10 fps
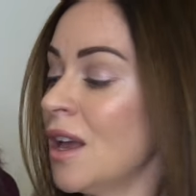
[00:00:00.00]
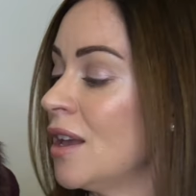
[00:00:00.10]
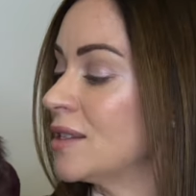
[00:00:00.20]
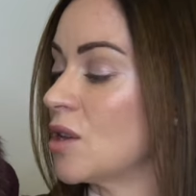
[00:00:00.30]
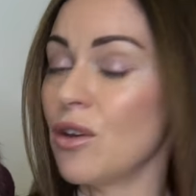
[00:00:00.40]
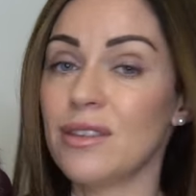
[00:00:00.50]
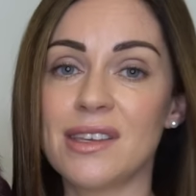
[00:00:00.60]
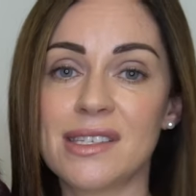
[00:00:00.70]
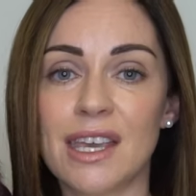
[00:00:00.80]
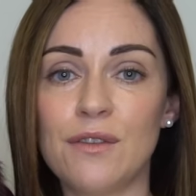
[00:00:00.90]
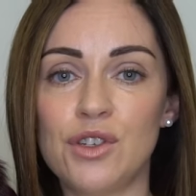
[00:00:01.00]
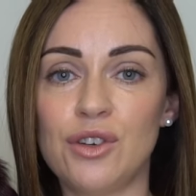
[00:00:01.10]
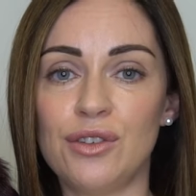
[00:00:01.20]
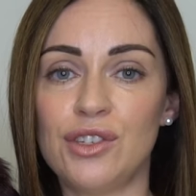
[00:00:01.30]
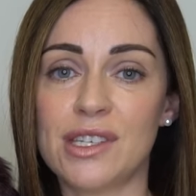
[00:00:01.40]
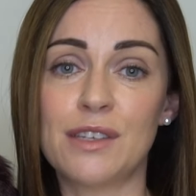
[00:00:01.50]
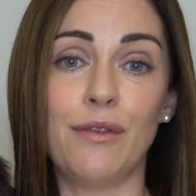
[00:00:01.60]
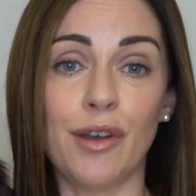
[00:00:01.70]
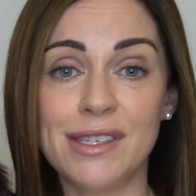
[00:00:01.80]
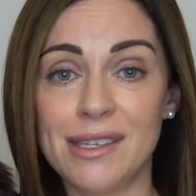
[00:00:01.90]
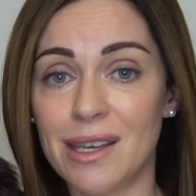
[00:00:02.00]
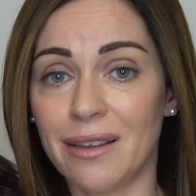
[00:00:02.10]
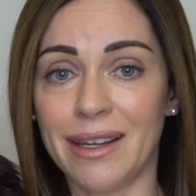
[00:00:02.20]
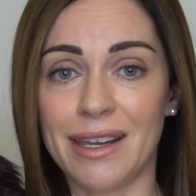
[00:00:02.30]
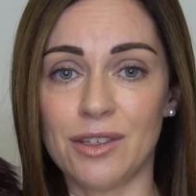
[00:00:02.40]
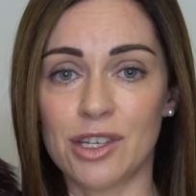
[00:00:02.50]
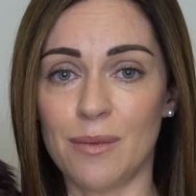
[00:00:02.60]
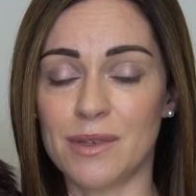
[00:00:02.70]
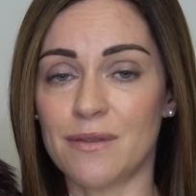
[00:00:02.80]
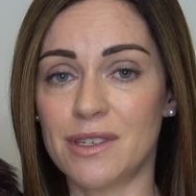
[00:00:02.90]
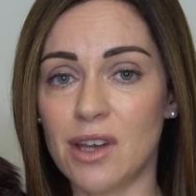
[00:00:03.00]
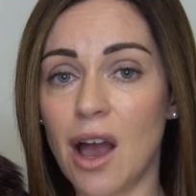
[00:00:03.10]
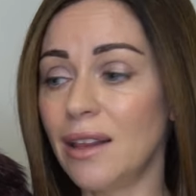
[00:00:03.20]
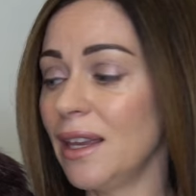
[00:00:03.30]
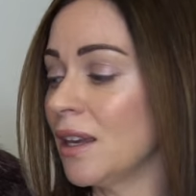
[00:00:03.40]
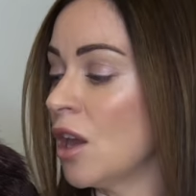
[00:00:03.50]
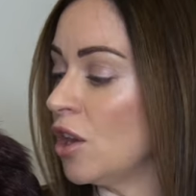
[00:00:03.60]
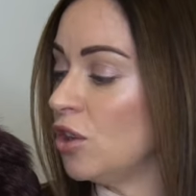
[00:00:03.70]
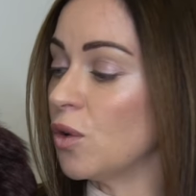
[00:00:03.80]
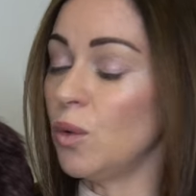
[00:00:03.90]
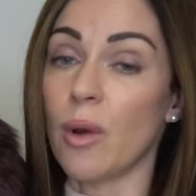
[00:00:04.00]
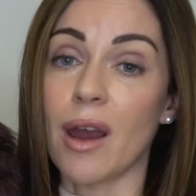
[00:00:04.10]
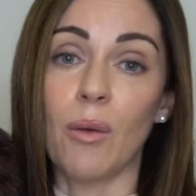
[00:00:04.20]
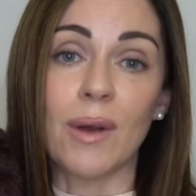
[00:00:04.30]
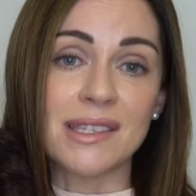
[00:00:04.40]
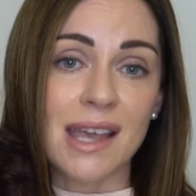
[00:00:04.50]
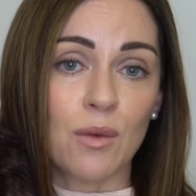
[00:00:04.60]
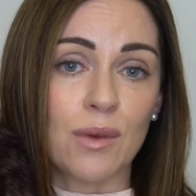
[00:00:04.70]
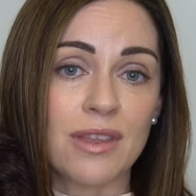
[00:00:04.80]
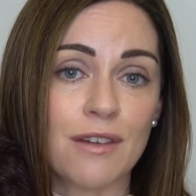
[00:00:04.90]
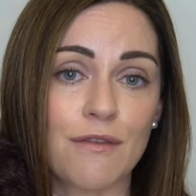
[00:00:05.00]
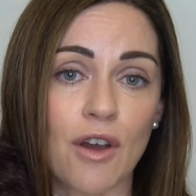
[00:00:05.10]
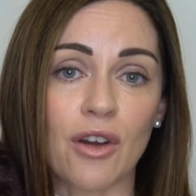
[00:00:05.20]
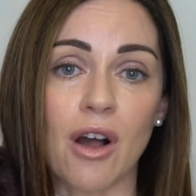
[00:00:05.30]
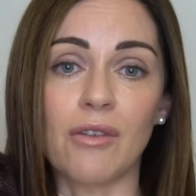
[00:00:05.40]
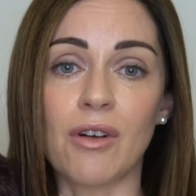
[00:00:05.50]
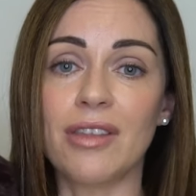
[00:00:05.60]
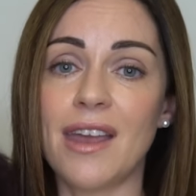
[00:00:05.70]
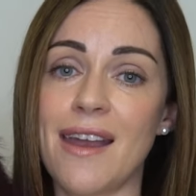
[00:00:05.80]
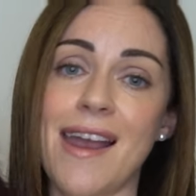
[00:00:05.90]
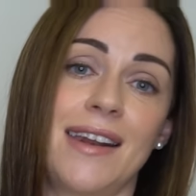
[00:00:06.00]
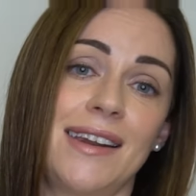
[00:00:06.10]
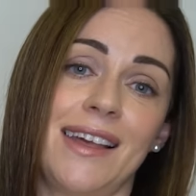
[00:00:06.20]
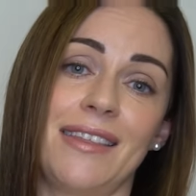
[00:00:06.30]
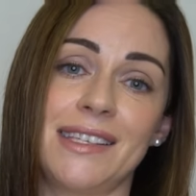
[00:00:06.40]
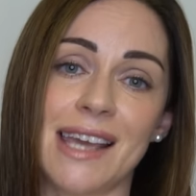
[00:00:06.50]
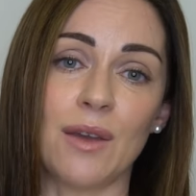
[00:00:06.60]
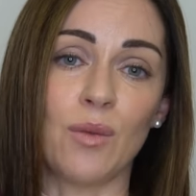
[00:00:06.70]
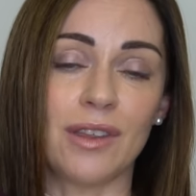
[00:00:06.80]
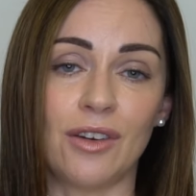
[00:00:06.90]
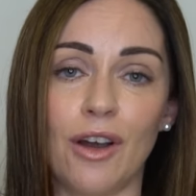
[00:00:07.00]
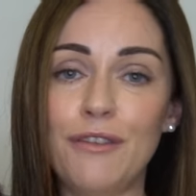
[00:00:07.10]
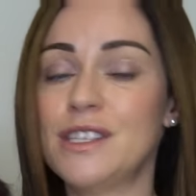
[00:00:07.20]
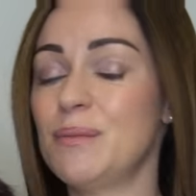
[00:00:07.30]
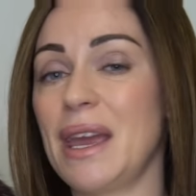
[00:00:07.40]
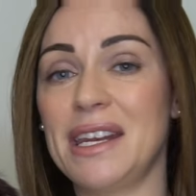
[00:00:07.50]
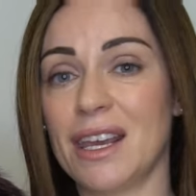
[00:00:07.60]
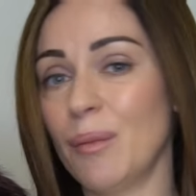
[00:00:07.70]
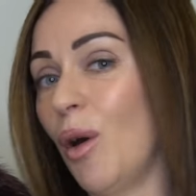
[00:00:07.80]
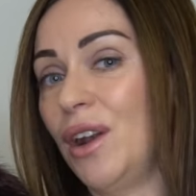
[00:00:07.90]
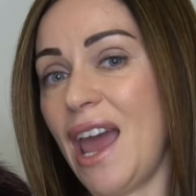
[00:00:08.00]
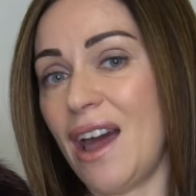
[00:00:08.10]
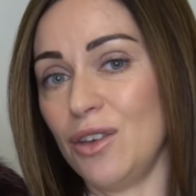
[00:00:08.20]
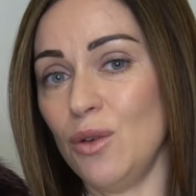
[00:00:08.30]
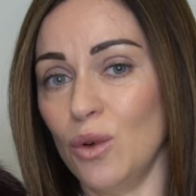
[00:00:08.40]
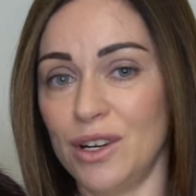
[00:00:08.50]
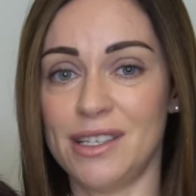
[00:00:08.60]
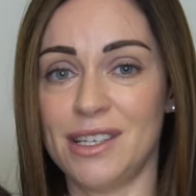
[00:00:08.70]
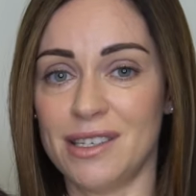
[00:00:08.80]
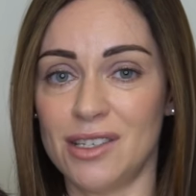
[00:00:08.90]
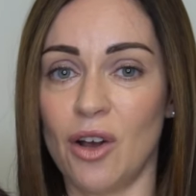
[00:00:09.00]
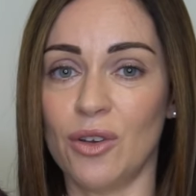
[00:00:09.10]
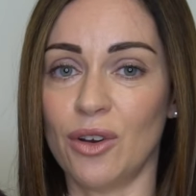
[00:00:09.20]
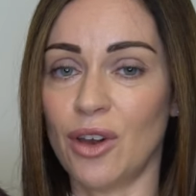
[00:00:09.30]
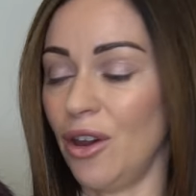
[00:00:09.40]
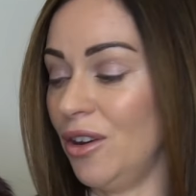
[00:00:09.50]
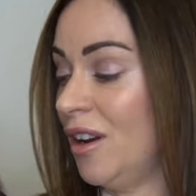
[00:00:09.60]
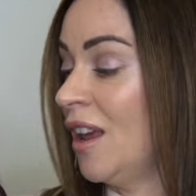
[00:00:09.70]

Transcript: So this gives you just versatility in terms of styling. You could wear it one day with the fur collar on there and another day with it off, depending upon how you wanted to style your coat.